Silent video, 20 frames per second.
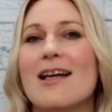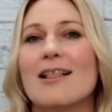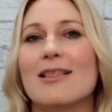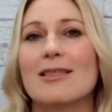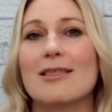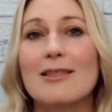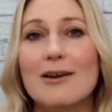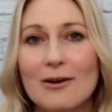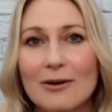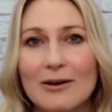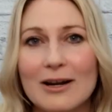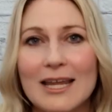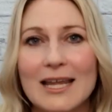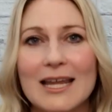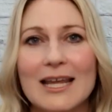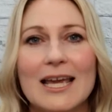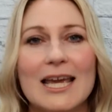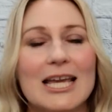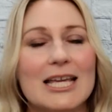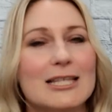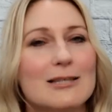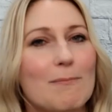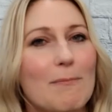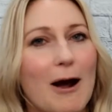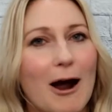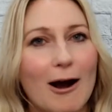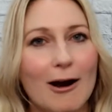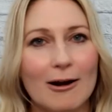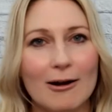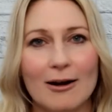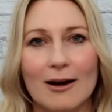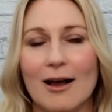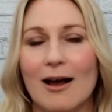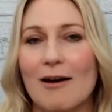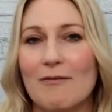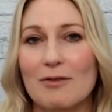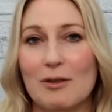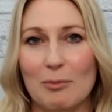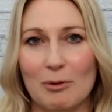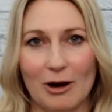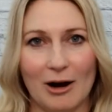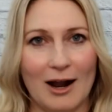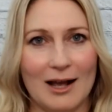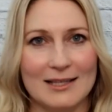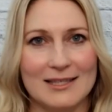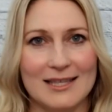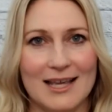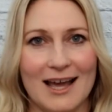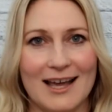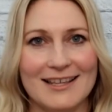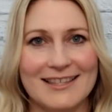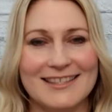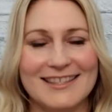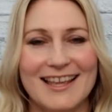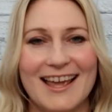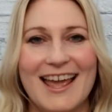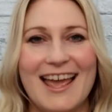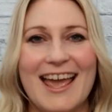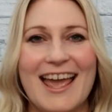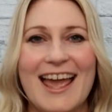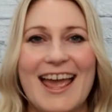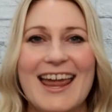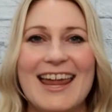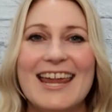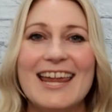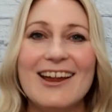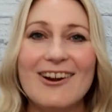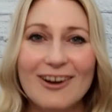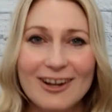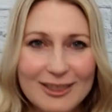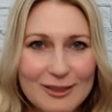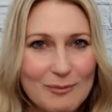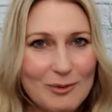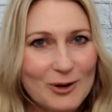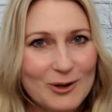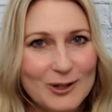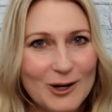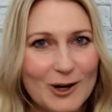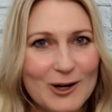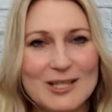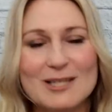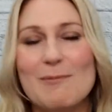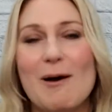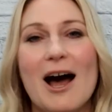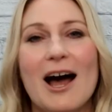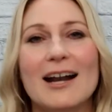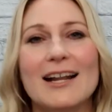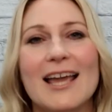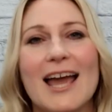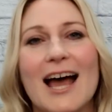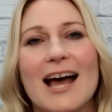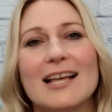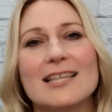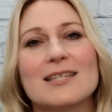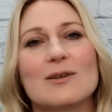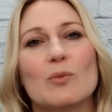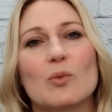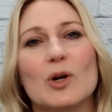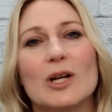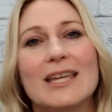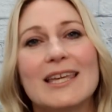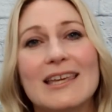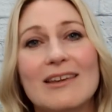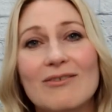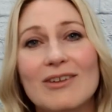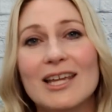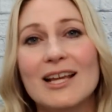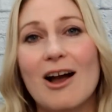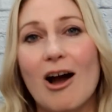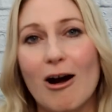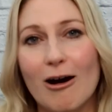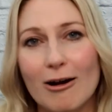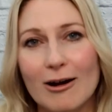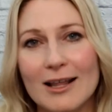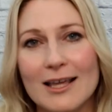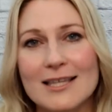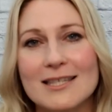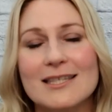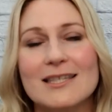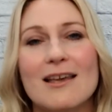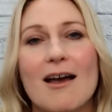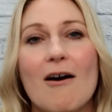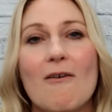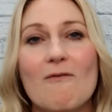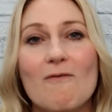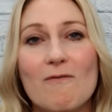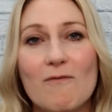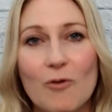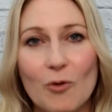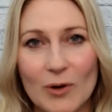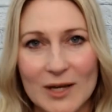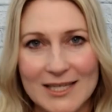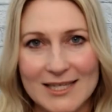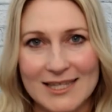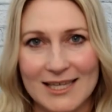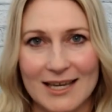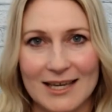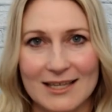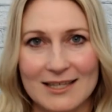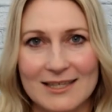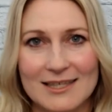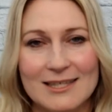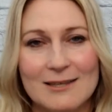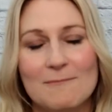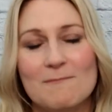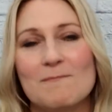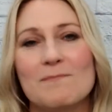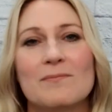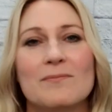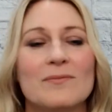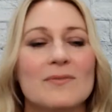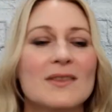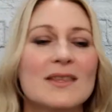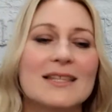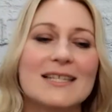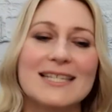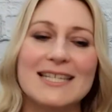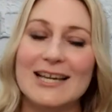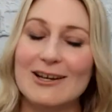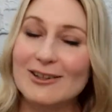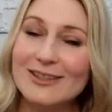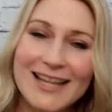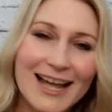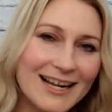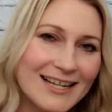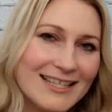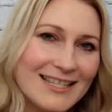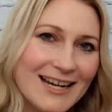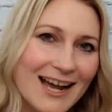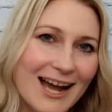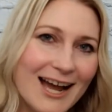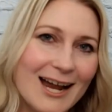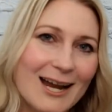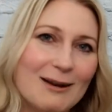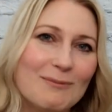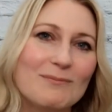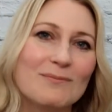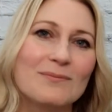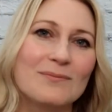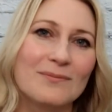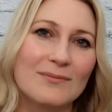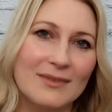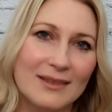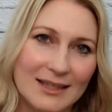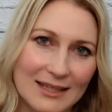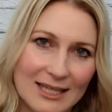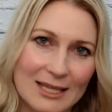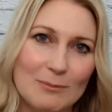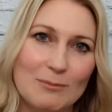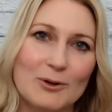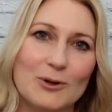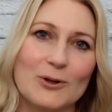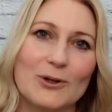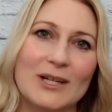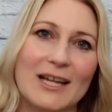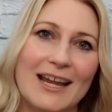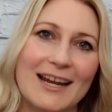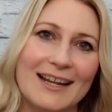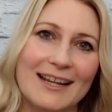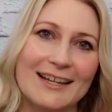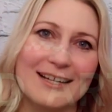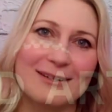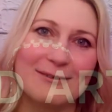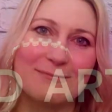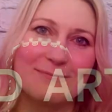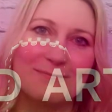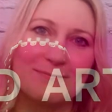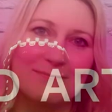Learning is part of the process. Here at the Bold Artist Podcast, we're giving artists voices. Till next time, keep creating.